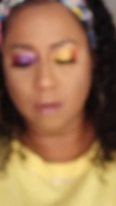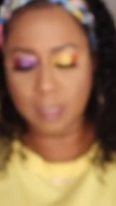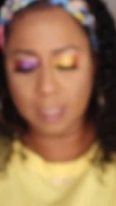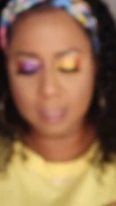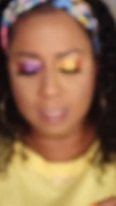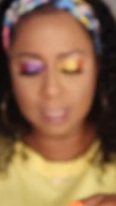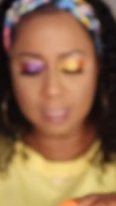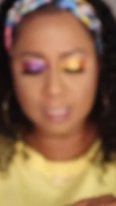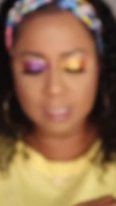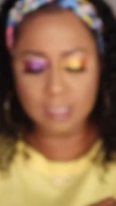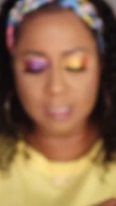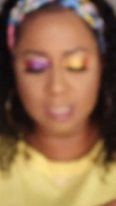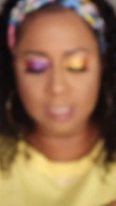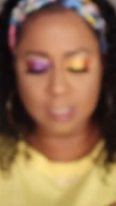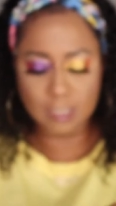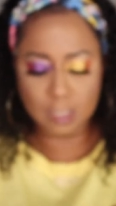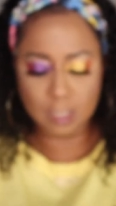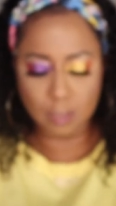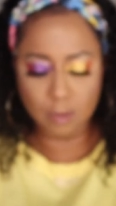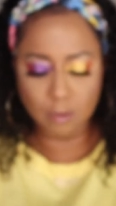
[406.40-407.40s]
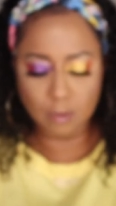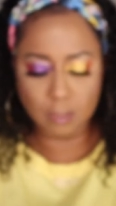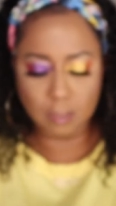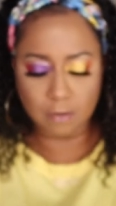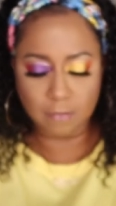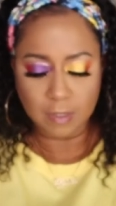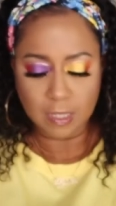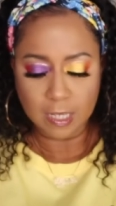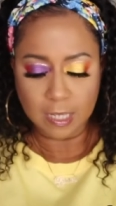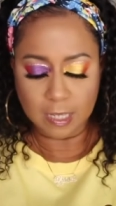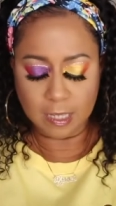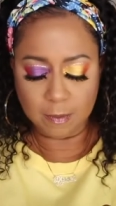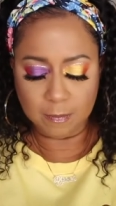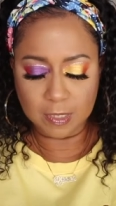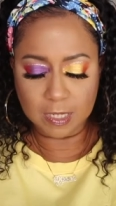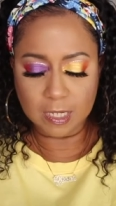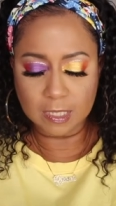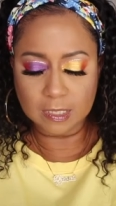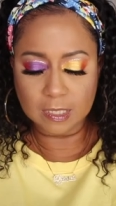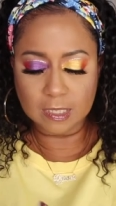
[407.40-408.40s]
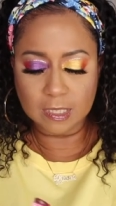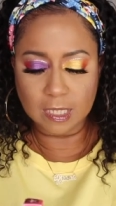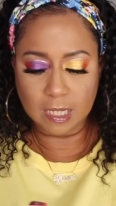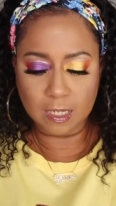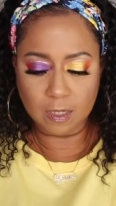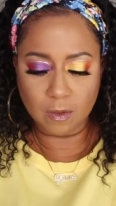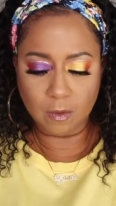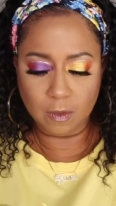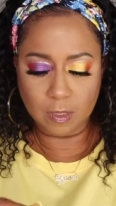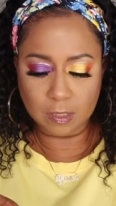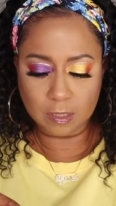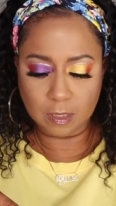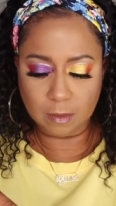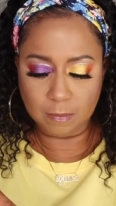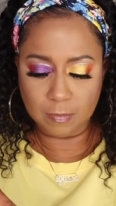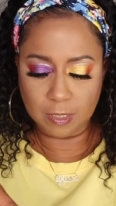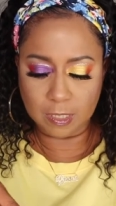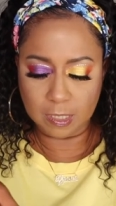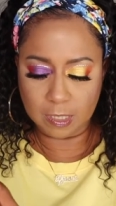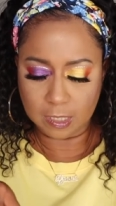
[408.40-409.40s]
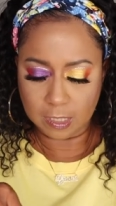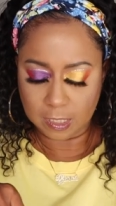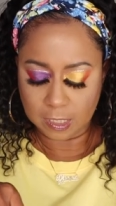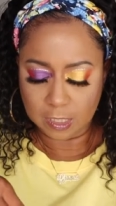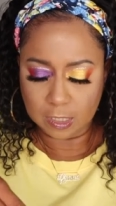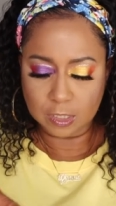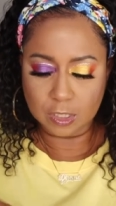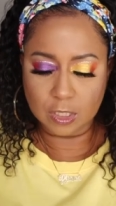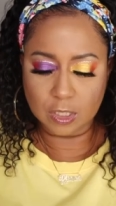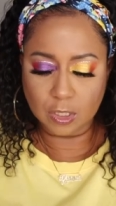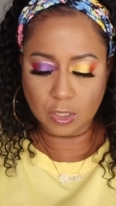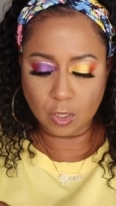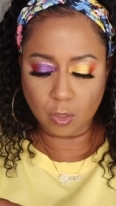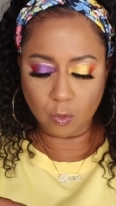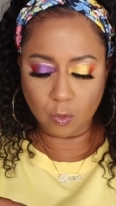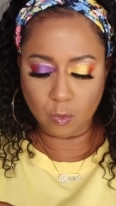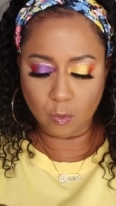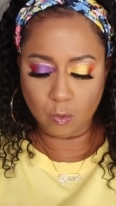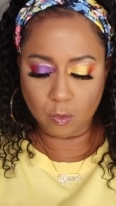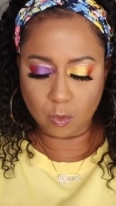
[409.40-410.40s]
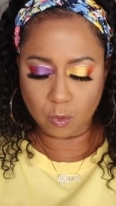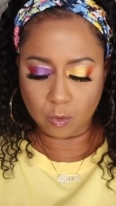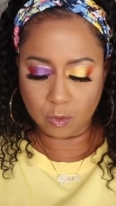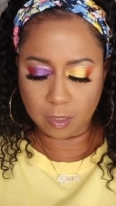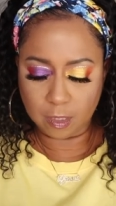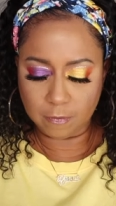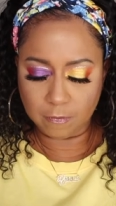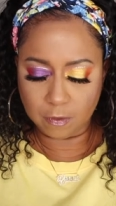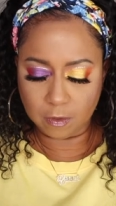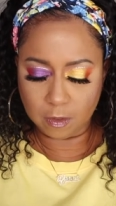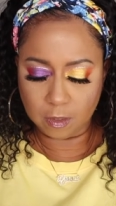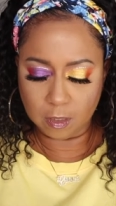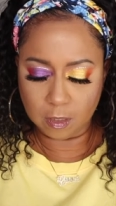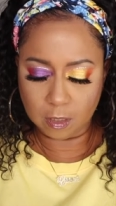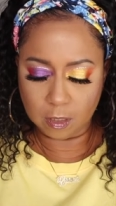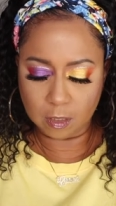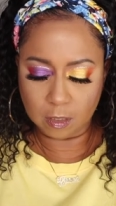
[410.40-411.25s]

on. I think this is exclusive, and because it's not going to be sold or ever